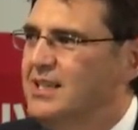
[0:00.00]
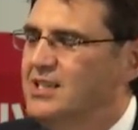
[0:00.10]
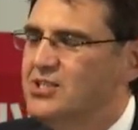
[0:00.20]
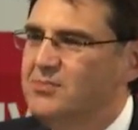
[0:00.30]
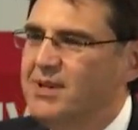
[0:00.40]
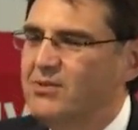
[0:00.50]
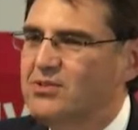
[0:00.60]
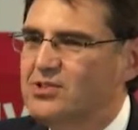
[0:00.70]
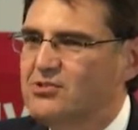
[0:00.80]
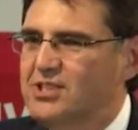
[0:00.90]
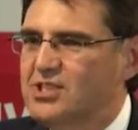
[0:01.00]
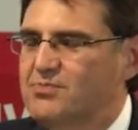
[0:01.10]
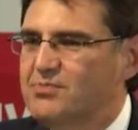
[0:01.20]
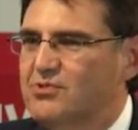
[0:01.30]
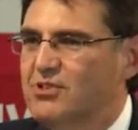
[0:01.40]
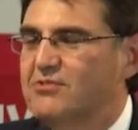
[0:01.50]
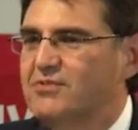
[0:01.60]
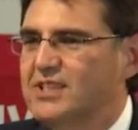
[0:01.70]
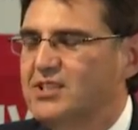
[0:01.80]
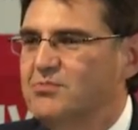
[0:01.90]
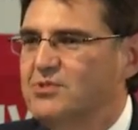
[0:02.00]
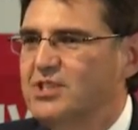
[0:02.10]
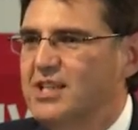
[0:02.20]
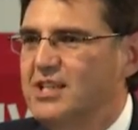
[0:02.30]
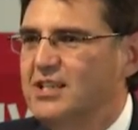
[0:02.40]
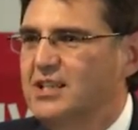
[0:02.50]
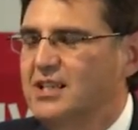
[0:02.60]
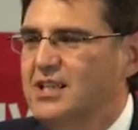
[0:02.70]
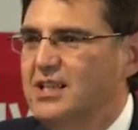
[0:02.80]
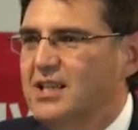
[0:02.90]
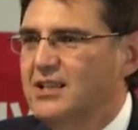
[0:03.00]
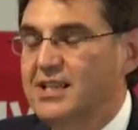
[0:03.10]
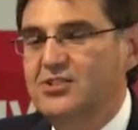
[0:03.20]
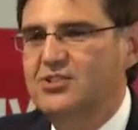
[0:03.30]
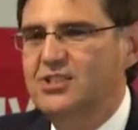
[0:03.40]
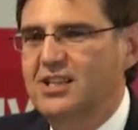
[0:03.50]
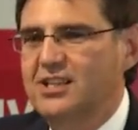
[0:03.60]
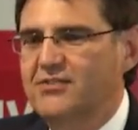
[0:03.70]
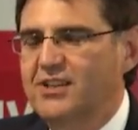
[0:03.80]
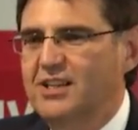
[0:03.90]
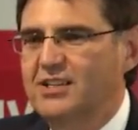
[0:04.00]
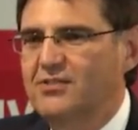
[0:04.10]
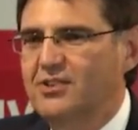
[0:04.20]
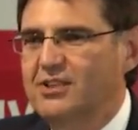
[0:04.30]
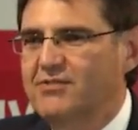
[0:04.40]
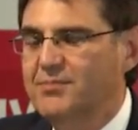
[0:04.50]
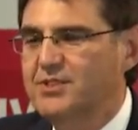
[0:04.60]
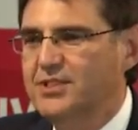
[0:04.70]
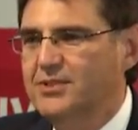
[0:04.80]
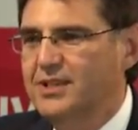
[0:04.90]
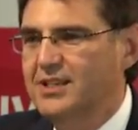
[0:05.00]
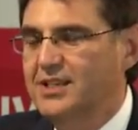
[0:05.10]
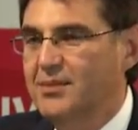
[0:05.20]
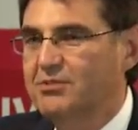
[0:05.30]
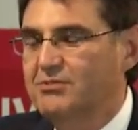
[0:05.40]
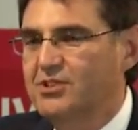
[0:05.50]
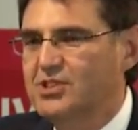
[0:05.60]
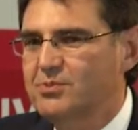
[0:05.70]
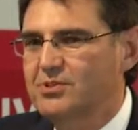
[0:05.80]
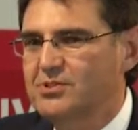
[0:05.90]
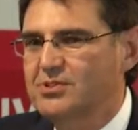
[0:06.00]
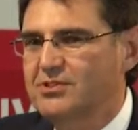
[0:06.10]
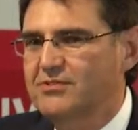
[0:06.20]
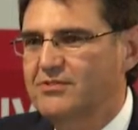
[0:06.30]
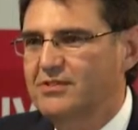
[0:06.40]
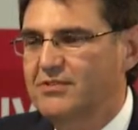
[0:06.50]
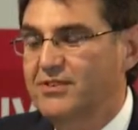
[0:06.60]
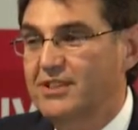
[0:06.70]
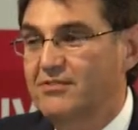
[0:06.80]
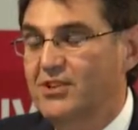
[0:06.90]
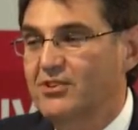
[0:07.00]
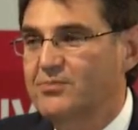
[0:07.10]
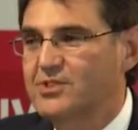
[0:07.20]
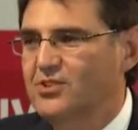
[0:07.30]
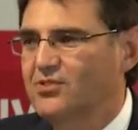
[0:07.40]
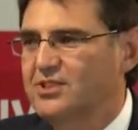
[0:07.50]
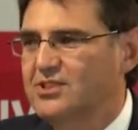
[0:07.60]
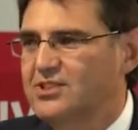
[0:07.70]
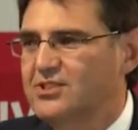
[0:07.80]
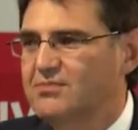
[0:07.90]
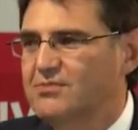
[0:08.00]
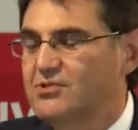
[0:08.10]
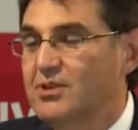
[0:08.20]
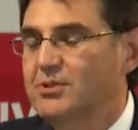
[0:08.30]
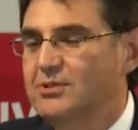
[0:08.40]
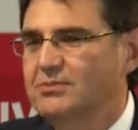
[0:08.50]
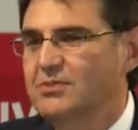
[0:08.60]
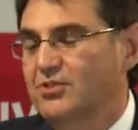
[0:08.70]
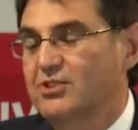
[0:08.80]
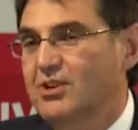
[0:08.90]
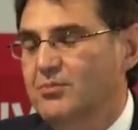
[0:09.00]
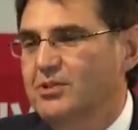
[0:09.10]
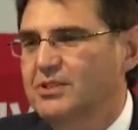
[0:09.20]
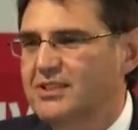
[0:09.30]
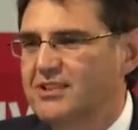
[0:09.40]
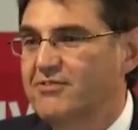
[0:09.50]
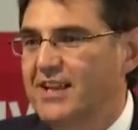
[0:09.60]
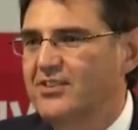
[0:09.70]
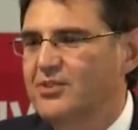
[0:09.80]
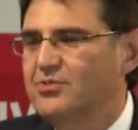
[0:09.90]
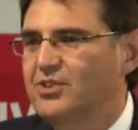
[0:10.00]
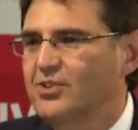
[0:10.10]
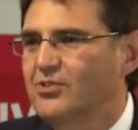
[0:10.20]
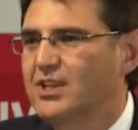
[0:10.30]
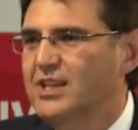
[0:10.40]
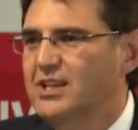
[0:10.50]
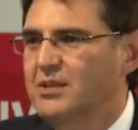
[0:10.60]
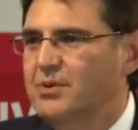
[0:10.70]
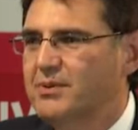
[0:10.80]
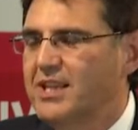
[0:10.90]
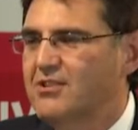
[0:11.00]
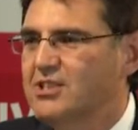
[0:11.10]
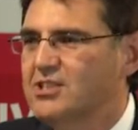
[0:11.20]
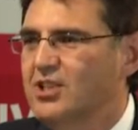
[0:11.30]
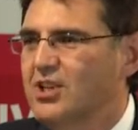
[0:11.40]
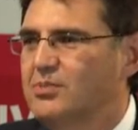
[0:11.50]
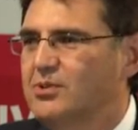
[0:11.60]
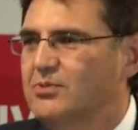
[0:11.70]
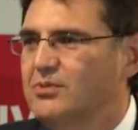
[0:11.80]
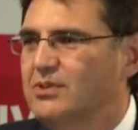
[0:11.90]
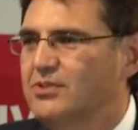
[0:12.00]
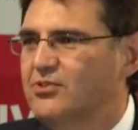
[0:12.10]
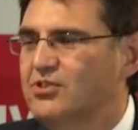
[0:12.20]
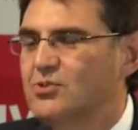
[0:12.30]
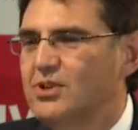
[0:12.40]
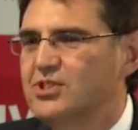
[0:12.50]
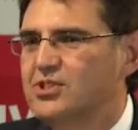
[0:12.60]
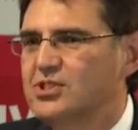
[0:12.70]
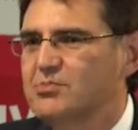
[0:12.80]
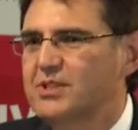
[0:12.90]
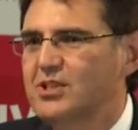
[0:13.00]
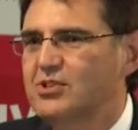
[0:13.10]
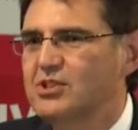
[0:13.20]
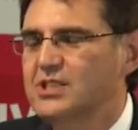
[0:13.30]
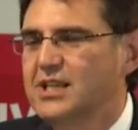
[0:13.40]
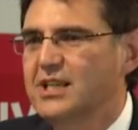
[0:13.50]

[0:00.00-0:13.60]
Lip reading: is to be able to treat stroke victims, then that's the standard of care you've got to live up to. And a number of hospitals have effectively got themselves into trouble, when I say trouble, that they've found themselves in precarious liable situations because